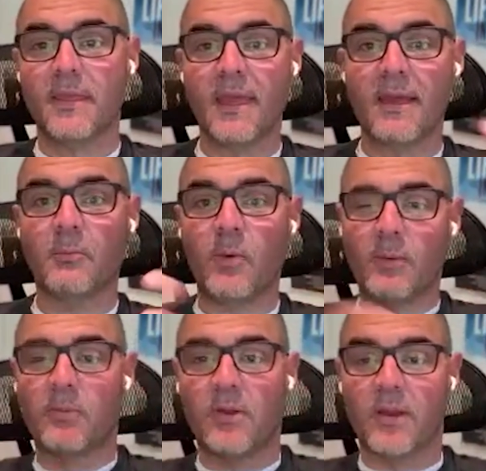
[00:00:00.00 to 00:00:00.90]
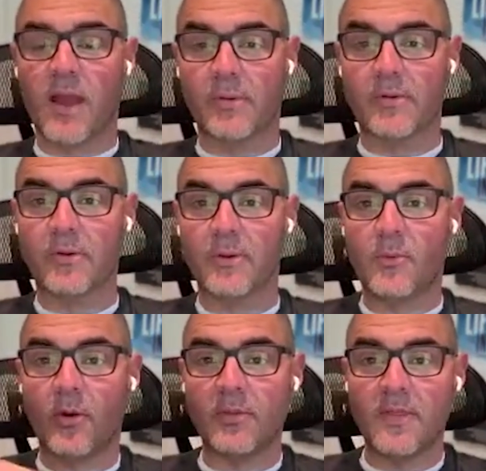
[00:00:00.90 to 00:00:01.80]
and one brother got recruited
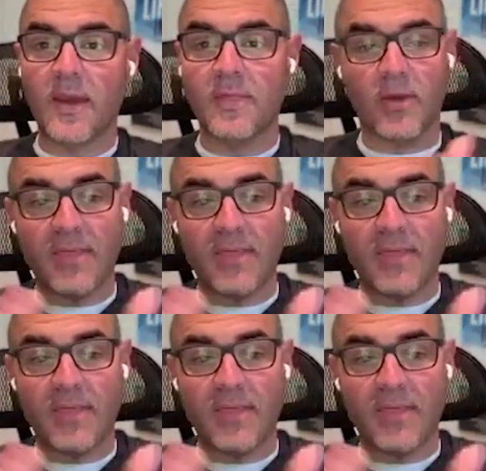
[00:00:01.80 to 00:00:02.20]
more than the other,